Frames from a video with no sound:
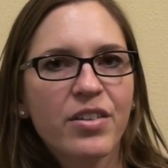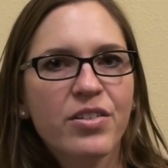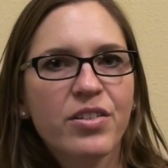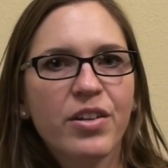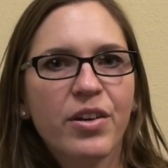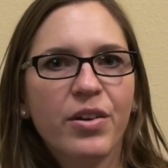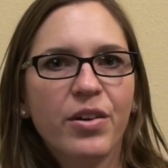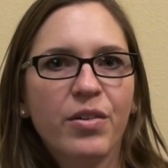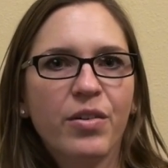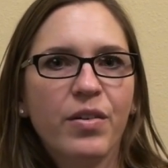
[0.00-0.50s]

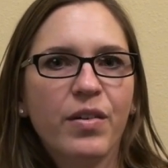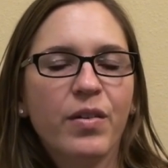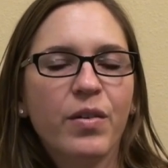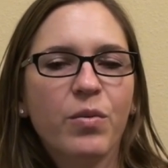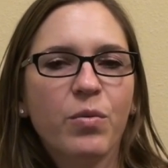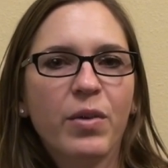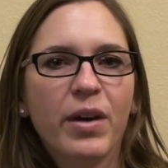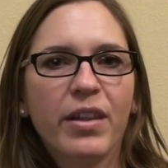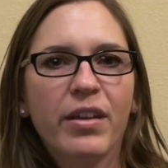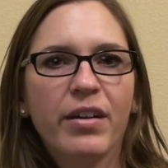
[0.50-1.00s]
So
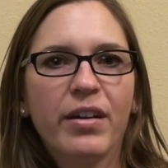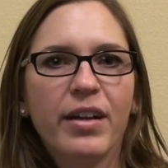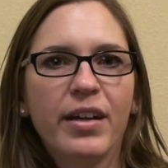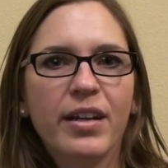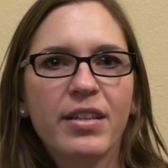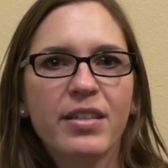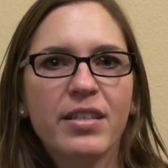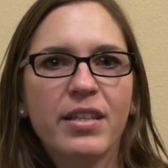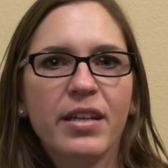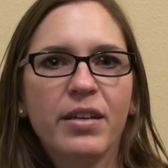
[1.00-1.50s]
whether
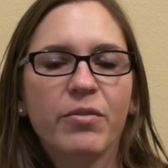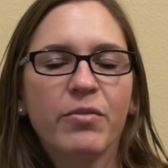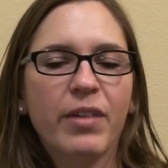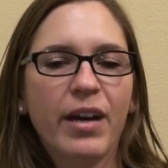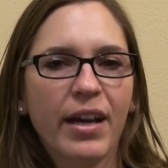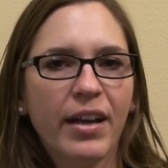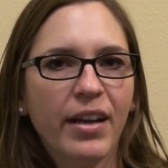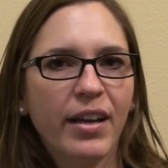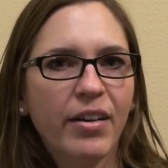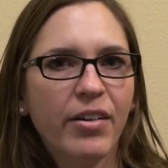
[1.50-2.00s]
it's in
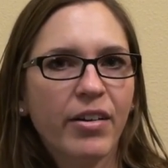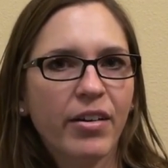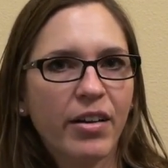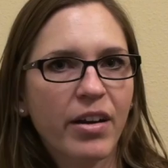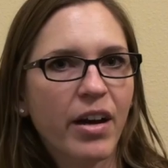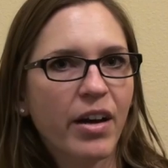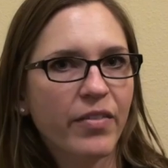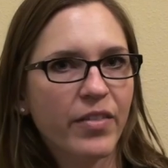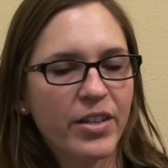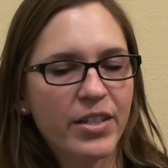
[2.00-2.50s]
writing or in
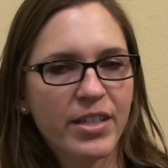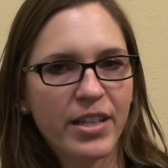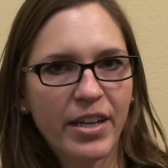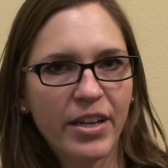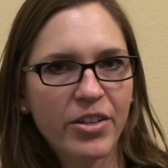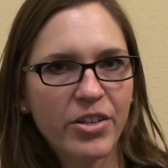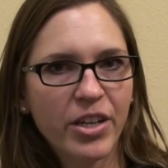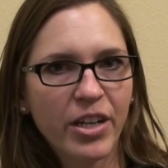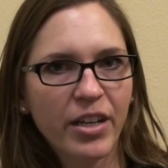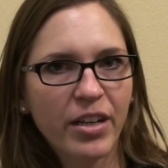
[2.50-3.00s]

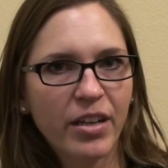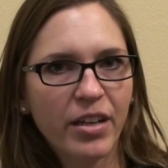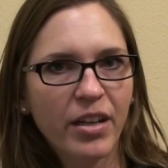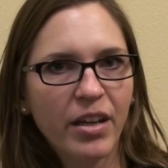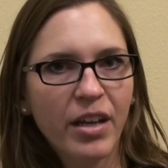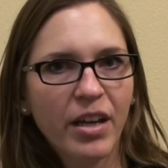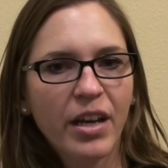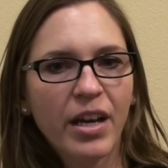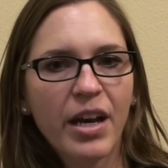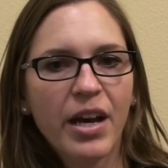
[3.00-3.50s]
conversation,
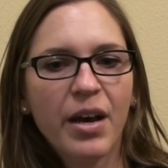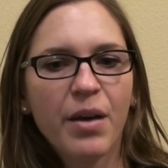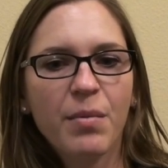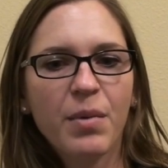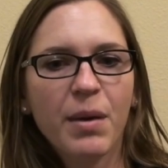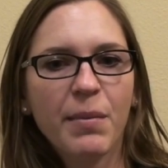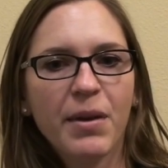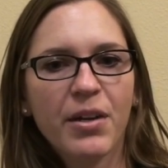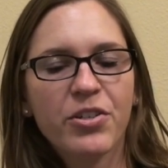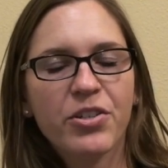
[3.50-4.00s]

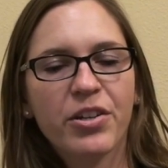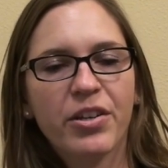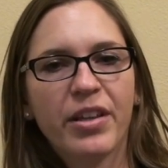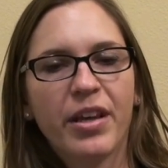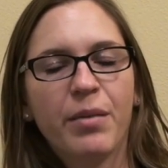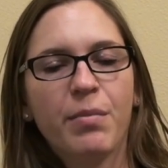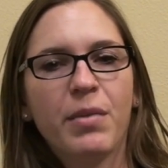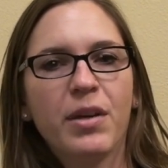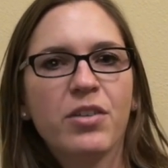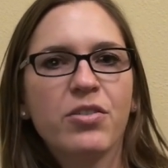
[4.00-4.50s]
I make sure
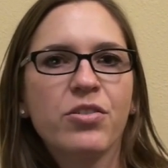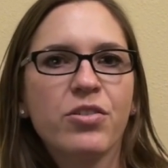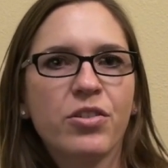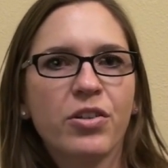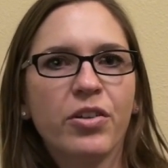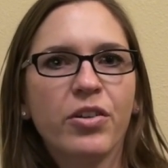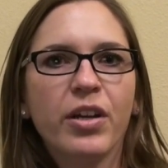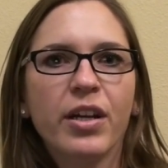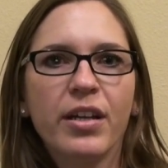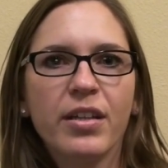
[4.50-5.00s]
that my
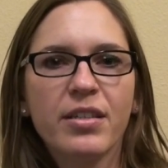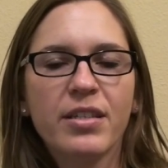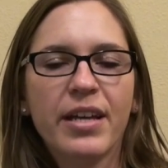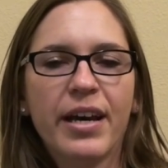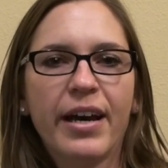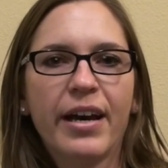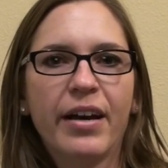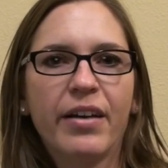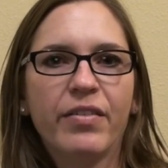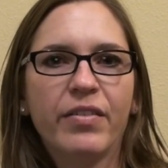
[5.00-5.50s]
students
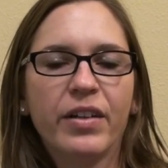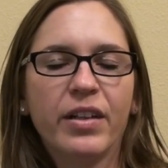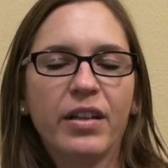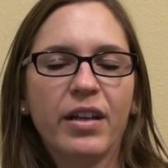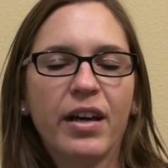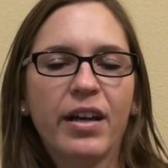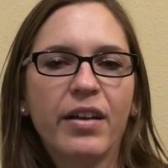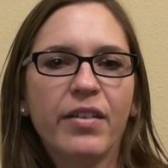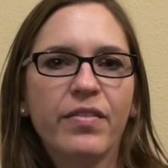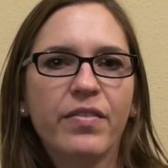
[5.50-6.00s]
have a
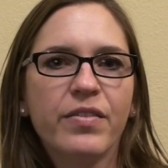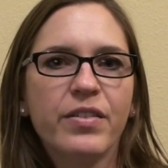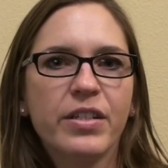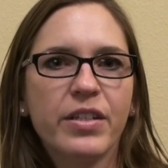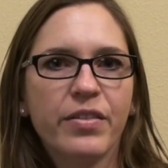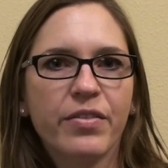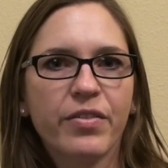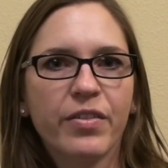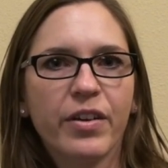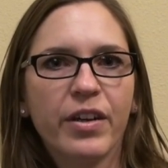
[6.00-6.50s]
lot of
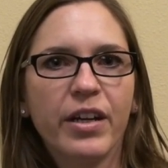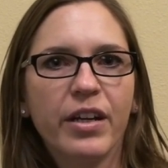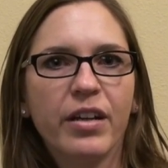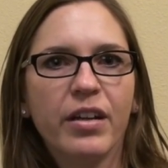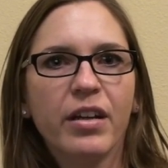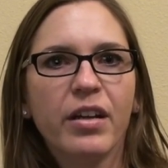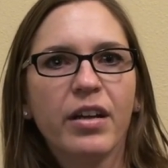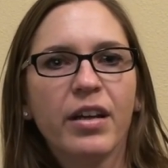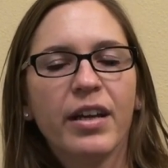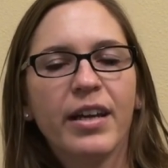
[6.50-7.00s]

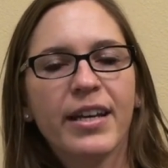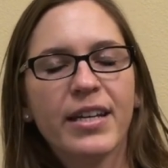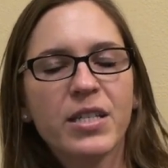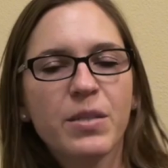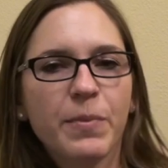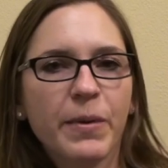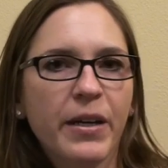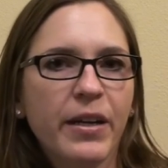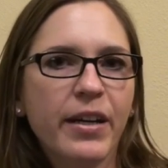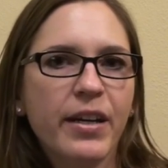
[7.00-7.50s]
different
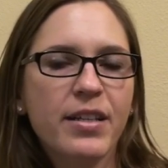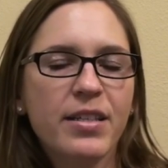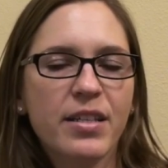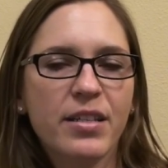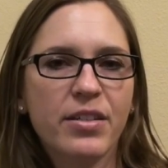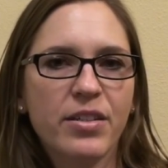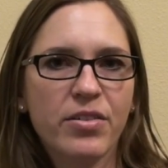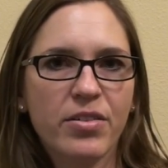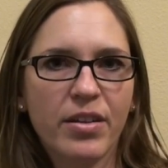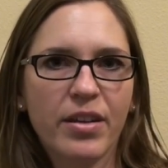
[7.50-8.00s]

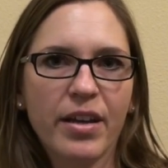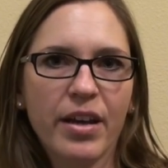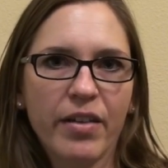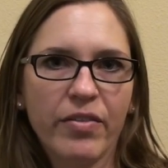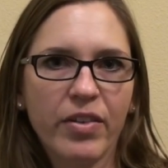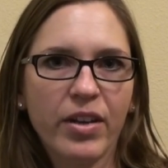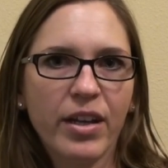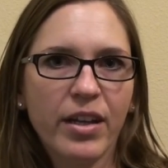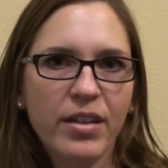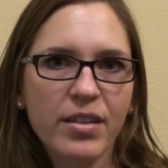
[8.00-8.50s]
experiences using
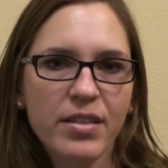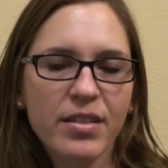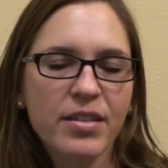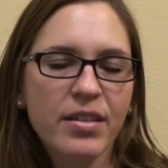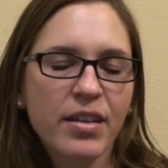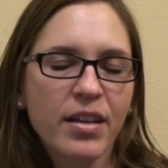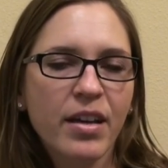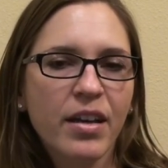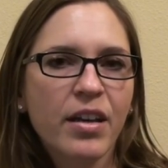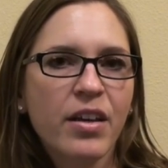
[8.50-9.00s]

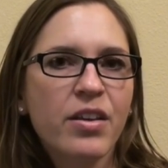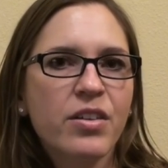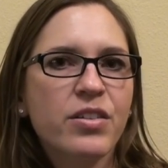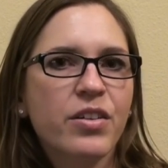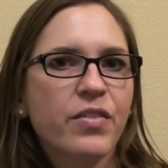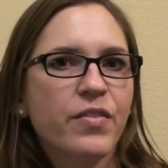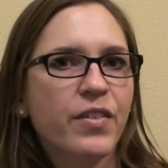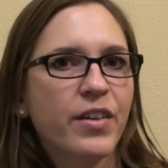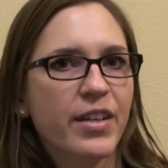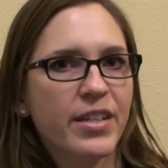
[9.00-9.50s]
evidence.
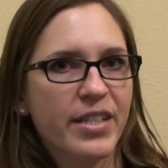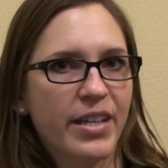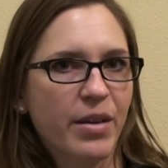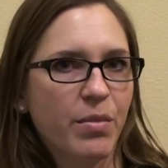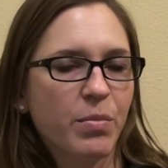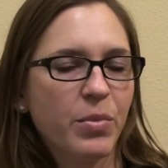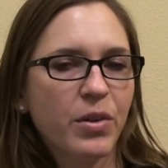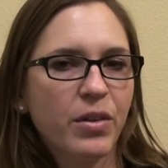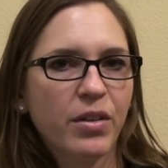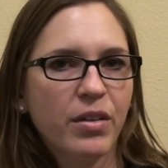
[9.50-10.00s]
So for
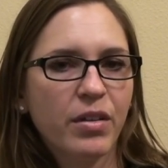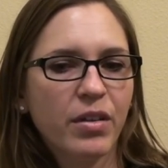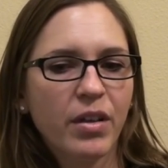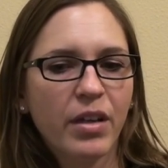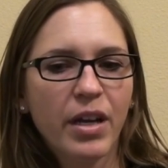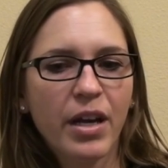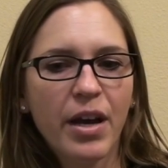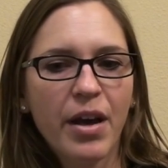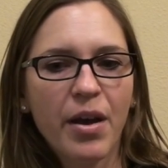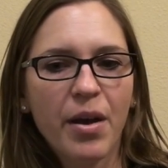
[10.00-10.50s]
example,
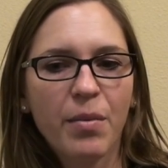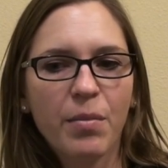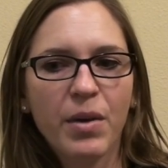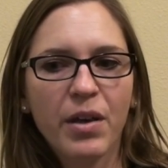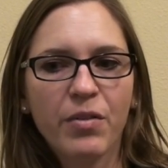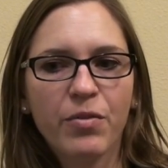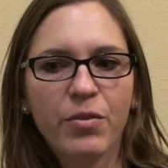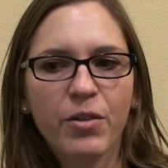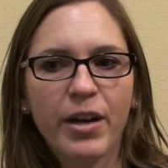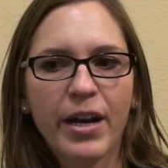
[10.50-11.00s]

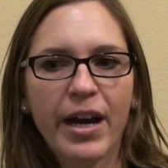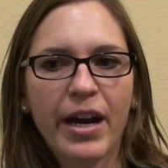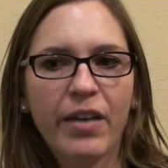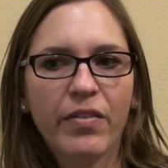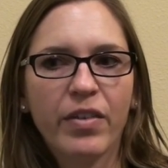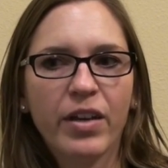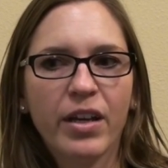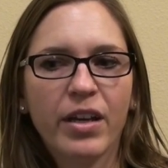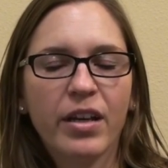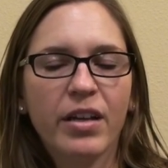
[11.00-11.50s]
if we're
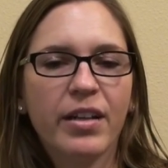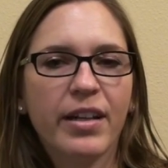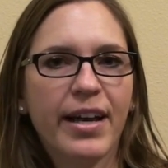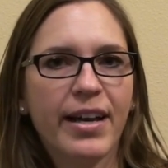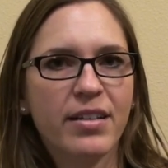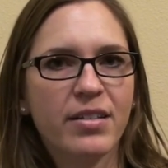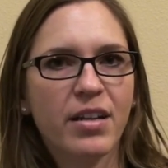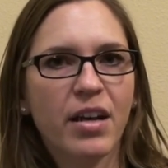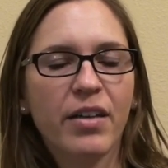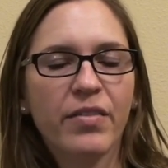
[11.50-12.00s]
having a
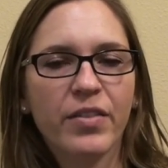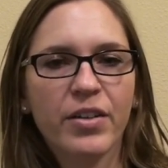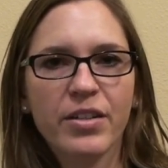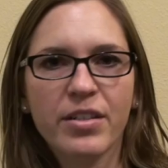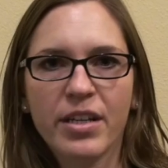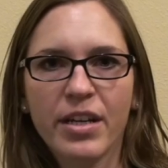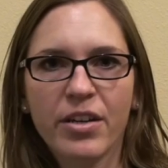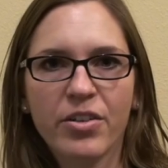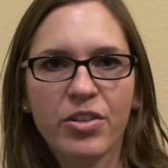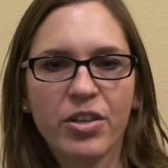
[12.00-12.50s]
class
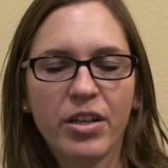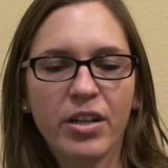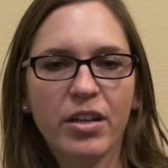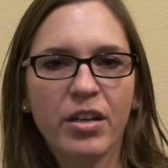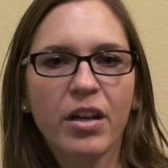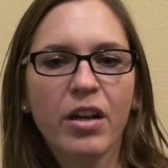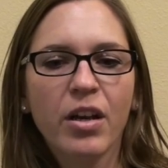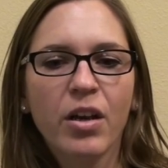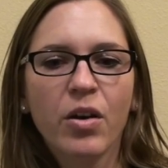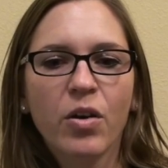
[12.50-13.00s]

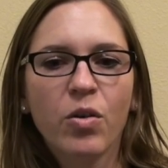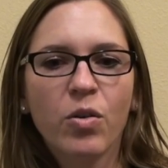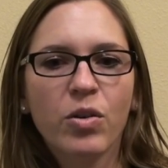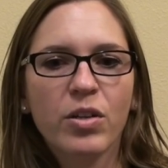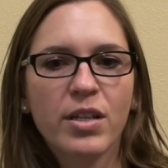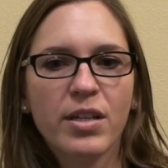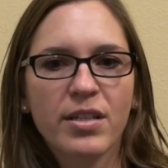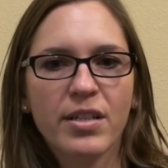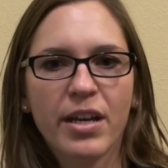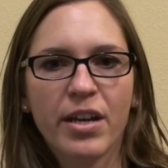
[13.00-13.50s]
conversation
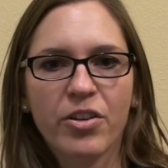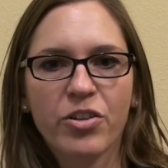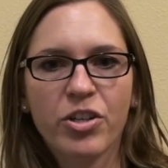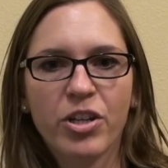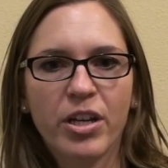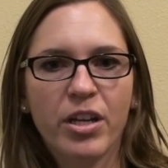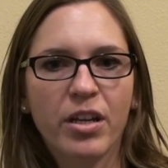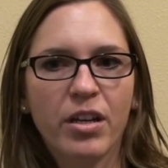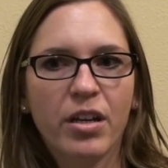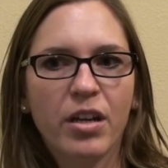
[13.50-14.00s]
or
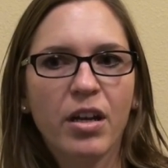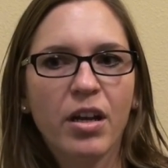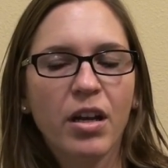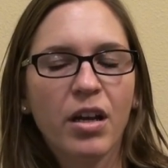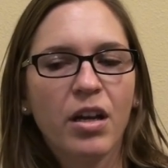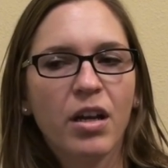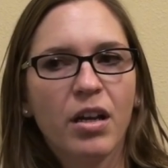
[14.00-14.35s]
discussion